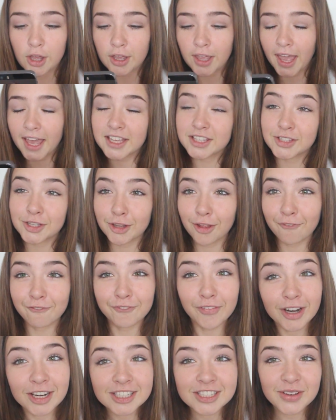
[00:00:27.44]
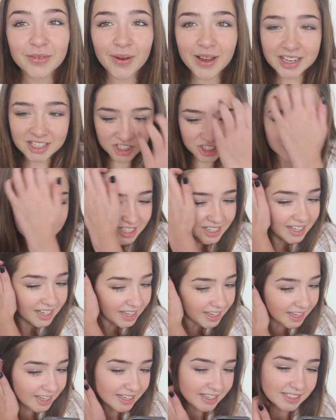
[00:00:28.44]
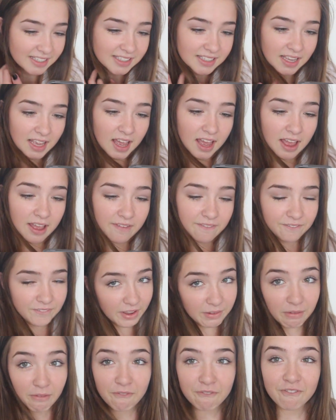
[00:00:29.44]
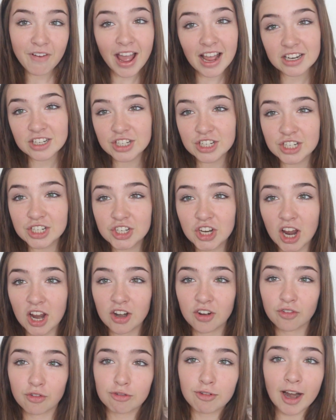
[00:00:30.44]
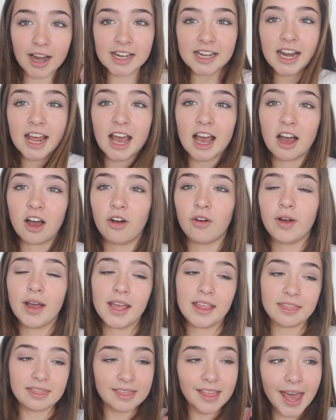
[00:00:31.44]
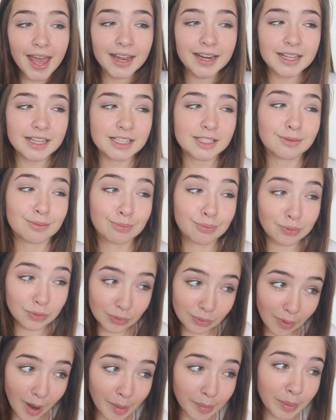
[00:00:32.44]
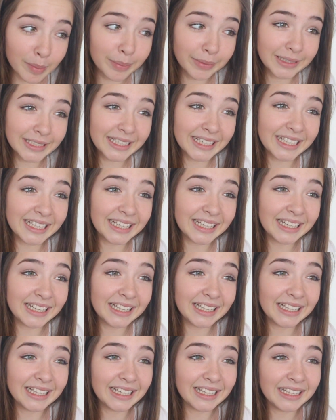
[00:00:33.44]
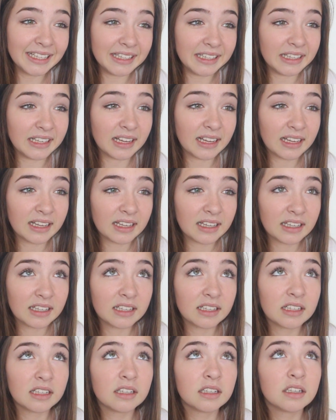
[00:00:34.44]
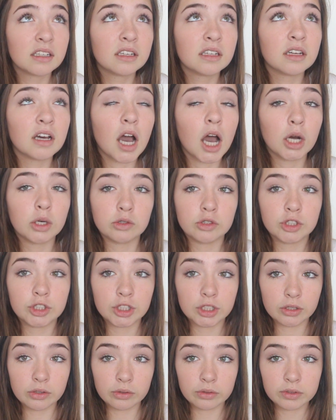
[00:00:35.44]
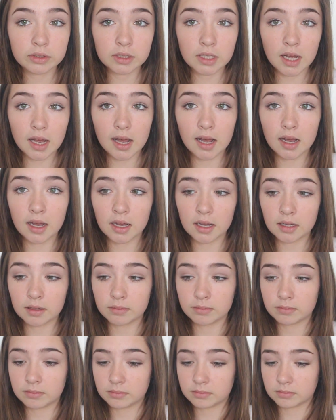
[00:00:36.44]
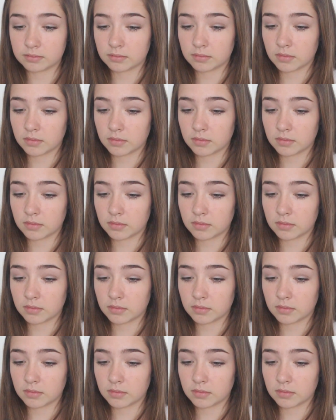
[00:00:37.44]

Okay, so the first question is, favorite fashion trend right now, and that is probably, oh shoot, um,